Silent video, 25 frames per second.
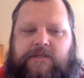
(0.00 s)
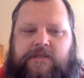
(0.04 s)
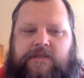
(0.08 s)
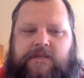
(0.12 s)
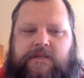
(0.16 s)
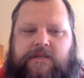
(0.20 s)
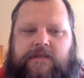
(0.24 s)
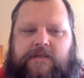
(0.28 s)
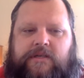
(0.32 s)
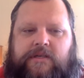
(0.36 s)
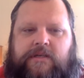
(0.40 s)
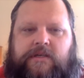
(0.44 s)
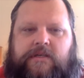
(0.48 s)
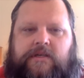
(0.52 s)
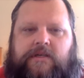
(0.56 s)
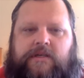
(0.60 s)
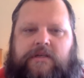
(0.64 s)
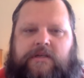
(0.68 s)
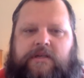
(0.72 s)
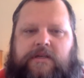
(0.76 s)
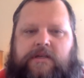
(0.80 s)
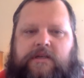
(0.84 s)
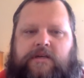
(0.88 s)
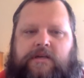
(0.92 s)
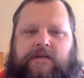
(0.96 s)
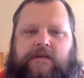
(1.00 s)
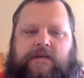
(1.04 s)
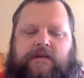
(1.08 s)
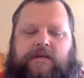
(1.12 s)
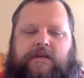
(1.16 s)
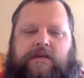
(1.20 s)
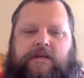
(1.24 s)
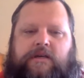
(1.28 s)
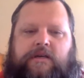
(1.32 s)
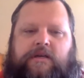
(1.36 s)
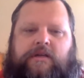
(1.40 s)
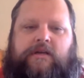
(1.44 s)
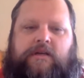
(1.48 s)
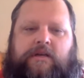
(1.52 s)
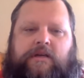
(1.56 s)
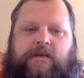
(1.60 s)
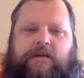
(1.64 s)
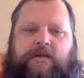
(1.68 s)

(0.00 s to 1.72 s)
Nothing is said.